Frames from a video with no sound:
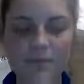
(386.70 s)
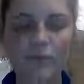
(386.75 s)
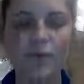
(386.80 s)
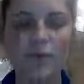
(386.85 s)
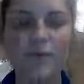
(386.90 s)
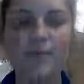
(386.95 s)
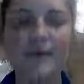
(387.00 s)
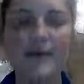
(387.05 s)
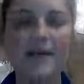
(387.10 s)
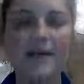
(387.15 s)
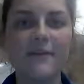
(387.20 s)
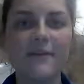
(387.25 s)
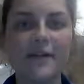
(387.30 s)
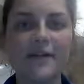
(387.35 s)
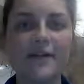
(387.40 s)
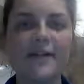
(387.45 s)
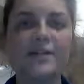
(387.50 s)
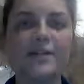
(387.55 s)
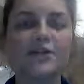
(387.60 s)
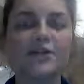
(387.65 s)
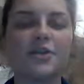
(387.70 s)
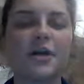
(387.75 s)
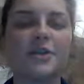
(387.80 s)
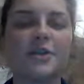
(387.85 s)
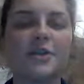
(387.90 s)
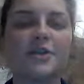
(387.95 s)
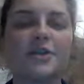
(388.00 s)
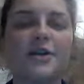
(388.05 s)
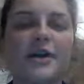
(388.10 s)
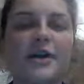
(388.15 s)
will be giving the
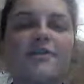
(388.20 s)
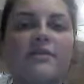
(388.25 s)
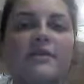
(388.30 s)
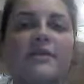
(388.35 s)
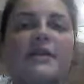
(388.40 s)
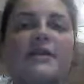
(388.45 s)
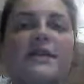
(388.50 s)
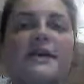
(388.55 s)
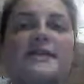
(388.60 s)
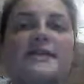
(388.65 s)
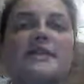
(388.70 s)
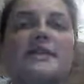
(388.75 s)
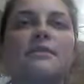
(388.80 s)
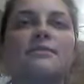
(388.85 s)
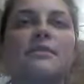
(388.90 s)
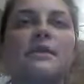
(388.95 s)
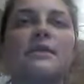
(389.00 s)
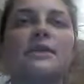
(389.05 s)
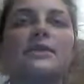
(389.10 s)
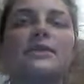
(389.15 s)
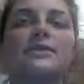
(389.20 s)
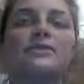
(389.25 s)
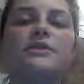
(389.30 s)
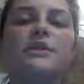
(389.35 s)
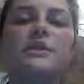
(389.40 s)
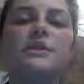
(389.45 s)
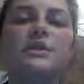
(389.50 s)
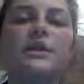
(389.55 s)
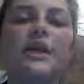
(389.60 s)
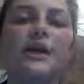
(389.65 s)
instruction or giving the lesson, but the
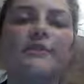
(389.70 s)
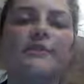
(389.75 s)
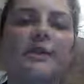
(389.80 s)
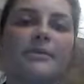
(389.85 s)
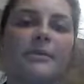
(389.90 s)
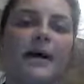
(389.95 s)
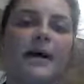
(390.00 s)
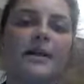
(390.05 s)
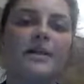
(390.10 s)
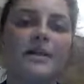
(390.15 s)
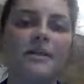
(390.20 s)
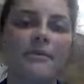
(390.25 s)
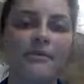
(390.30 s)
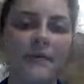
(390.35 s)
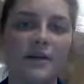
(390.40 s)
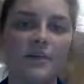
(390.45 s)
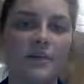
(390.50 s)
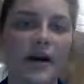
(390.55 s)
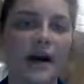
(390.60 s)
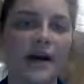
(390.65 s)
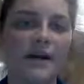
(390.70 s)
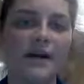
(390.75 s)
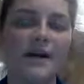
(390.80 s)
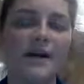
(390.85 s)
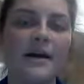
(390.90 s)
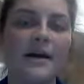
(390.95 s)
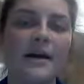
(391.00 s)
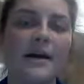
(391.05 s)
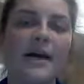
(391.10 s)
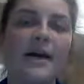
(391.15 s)
students are giving back their feedback.
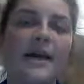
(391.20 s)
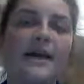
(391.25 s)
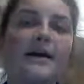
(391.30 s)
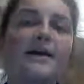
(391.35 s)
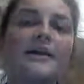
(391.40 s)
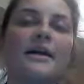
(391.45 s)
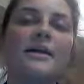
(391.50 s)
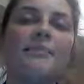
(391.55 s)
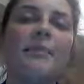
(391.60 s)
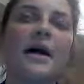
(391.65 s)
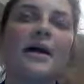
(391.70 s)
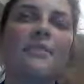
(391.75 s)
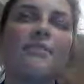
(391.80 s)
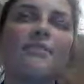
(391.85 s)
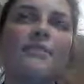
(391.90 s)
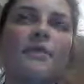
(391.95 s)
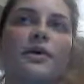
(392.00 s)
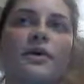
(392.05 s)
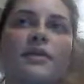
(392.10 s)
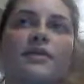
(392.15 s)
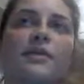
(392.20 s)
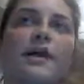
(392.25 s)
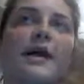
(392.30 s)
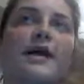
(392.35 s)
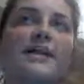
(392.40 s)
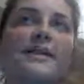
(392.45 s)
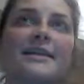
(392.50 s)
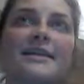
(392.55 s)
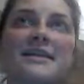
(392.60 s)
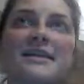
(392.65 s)
And it might look
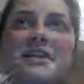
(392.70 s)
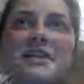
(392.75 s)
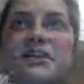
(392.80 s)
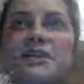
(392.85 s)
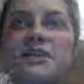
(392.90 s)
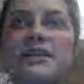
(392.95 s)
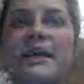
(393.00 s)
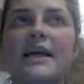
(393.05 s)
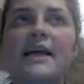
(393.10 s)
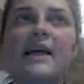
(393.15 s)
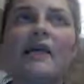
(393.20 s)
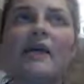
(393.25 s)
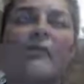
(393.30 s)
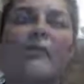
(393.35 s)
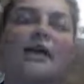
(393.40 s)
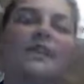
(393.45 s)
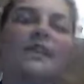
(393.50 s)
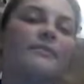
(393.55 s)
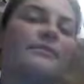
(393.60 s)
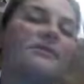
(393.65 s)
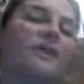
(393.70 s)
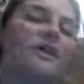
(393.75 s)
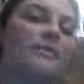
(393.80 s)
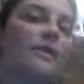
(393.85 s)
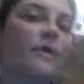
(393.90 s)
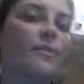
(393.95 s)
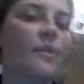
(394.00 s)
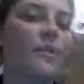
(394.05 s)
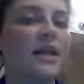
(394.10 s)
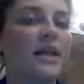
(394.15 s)
like the teacher saying, give me a thumbs up,
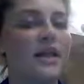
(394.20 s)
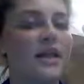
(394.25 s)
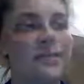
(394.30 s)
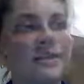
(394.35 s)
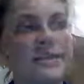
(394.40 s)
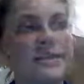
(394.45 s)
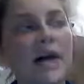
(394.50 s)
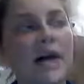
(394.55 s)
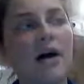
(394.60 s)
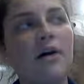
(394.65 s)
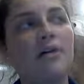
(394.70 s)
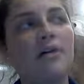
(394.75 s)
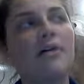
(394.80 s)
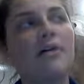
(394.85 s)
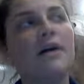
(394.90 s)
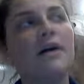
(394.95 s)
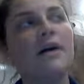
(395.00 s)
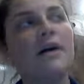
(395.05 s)
give me a thumbs down.